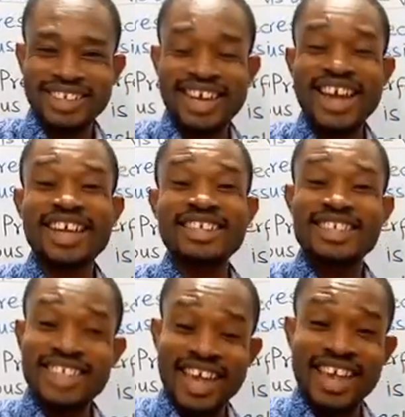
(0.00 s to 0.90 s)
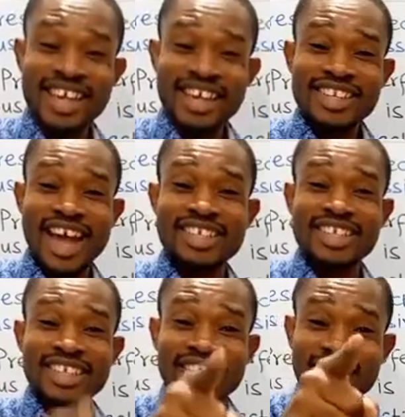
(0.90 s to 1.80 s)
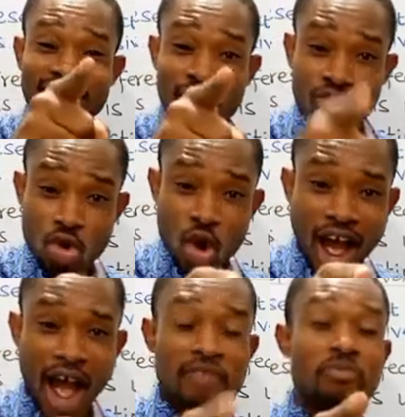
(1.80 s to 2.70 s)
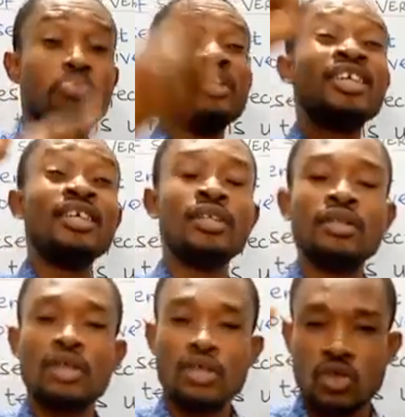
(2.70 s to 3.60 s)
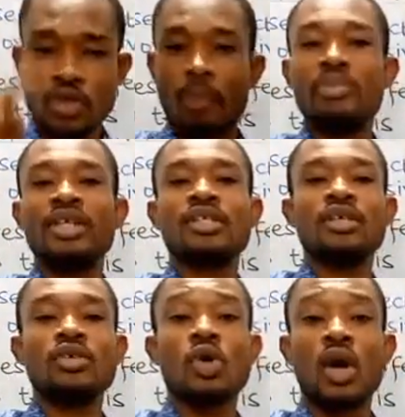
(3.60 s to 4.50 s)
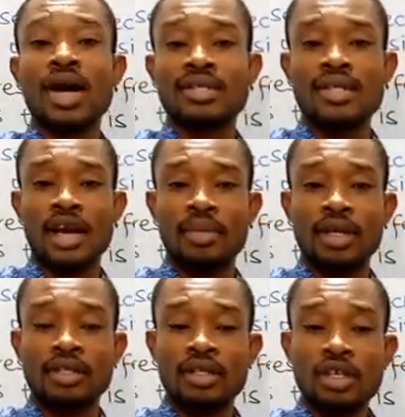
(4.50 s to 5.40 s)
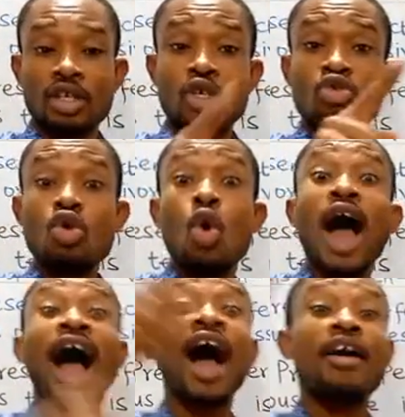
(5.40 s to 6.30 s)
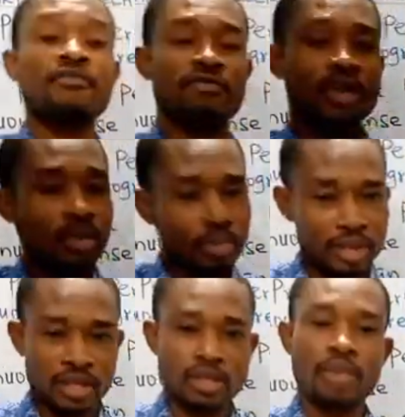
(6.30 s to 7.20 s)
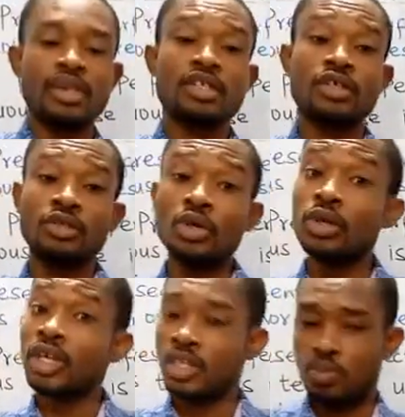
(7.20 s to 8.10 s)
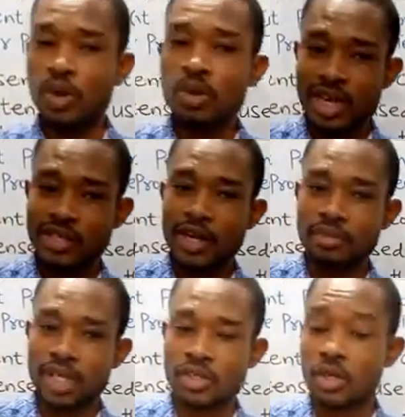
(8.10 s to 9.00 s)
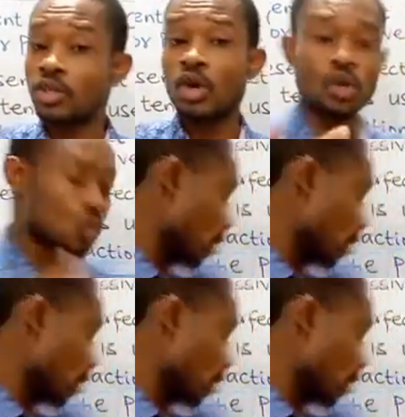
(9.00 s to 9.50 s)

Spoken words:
then I can say that you have been submitting your assignment. You have been submitting. You is plural subject, so it goes